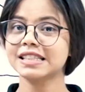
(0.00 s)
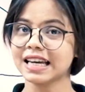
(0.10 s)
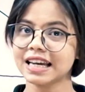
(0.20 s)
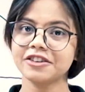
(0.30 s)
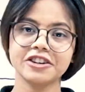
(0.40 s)

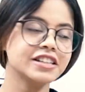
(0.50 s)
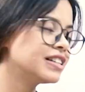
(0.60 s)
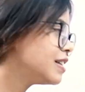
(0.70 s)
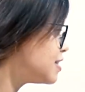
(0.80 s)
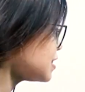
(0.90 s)
Second
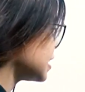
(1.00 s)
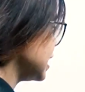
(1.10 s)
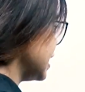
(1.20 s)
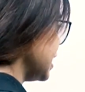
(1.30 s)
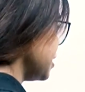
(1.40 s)
reason is
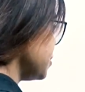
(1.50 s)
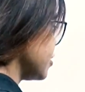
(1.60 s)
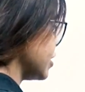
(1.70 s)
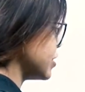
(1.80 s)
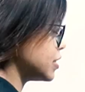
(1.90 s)

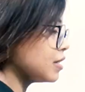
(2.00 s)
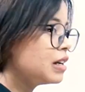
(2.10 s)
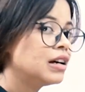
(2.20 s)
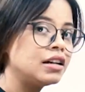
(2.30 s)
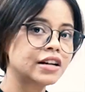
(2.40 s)

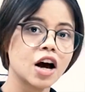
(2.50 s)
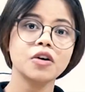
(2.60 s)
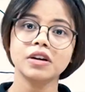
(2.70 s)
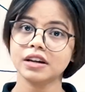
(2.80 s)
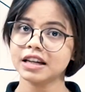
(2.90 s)
immigration.
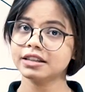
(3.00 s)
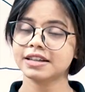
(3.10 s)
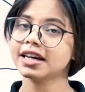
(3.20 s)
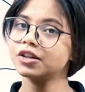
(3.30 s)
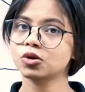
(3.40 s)
Now let's
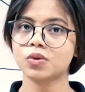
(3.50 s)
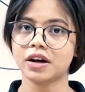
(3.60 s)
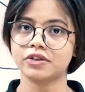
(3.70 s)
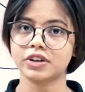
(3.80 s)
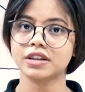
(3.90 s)
take two
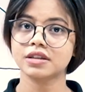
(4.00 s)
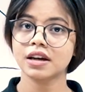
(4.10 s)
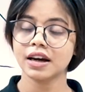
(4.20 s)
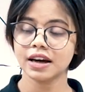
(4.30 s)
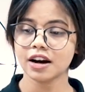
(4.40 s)
countries.
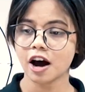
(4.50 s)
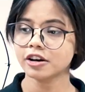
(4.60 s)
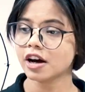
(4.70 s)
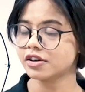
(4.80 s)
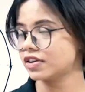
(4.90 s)
In
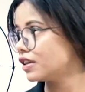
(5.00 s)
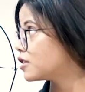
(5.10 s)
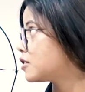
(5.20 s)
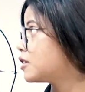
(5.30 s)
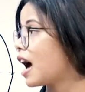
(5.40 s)
our country,
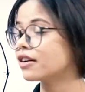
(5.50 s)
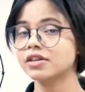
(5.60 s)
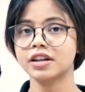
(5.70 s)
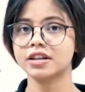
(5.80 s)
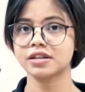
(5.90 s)
the tax
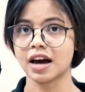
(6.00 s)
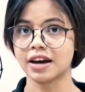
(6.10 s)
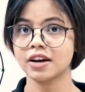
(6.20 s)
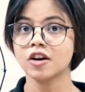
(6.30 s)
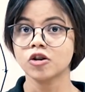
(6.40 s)
rate is
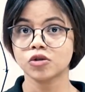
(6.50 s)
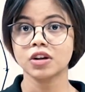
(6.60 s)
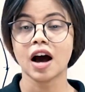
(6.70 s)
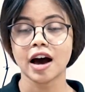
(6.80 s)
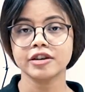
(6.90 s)
high. So
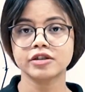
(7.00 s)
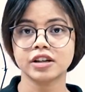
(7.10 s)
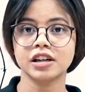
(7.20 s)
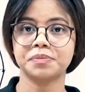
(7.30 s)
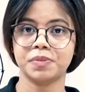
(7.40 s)
the high
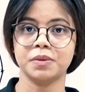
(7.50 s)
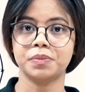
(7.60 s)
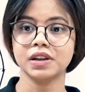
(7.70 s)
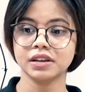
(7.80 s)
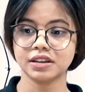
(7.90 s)
skilled
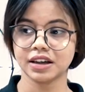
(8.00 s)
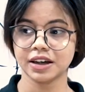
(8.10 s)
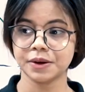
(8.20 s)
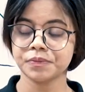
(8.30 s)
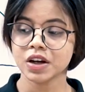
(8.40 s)
people,
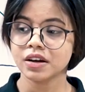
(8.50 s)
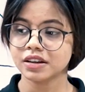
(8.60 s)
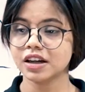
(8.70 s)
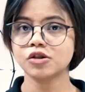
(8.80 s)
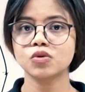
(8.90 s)
they'll
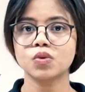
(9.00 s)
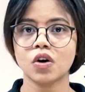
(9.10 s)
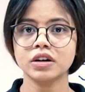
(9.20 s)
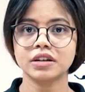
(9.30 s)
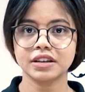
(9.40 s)
do
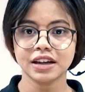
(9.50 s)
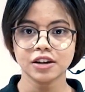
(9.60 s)
what?